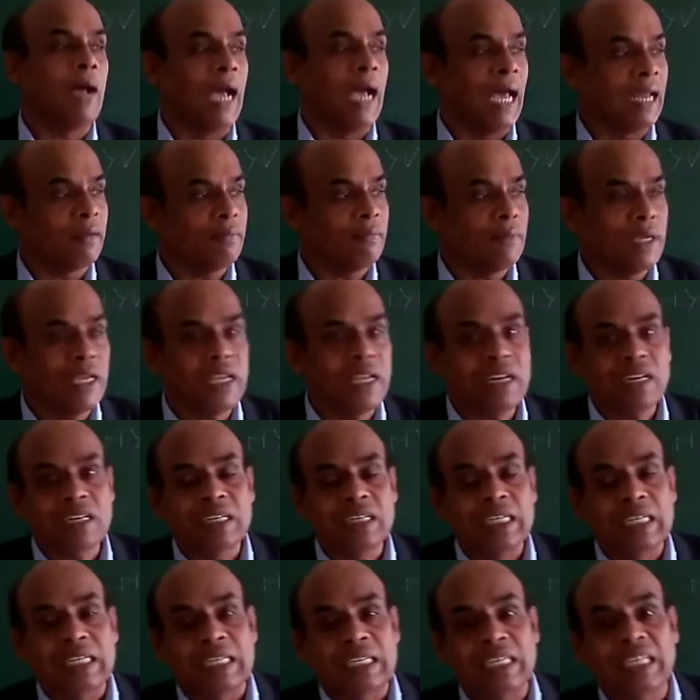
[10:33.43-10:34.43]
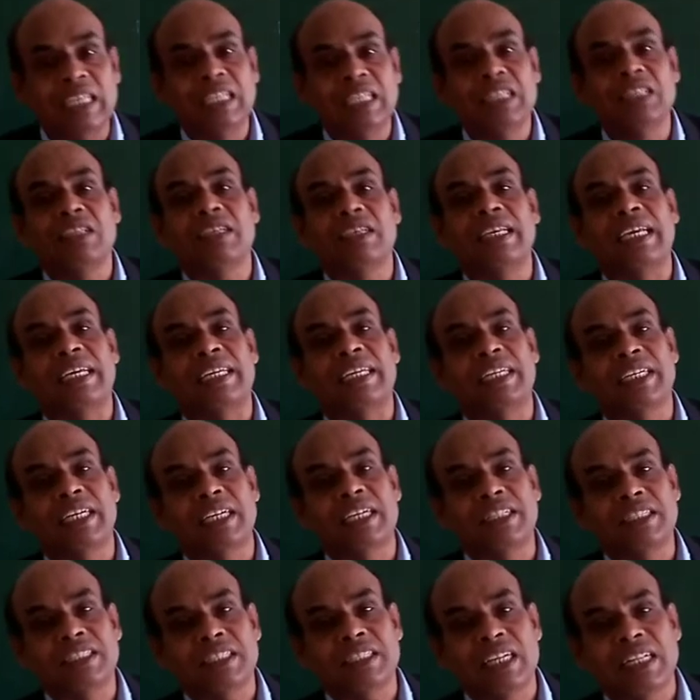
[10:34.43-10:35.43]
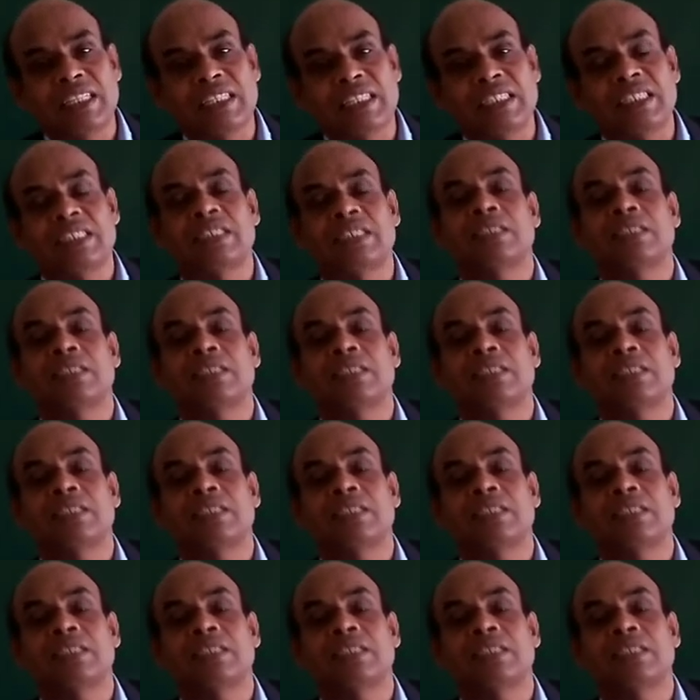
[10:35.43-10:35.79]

farmer in the agricultural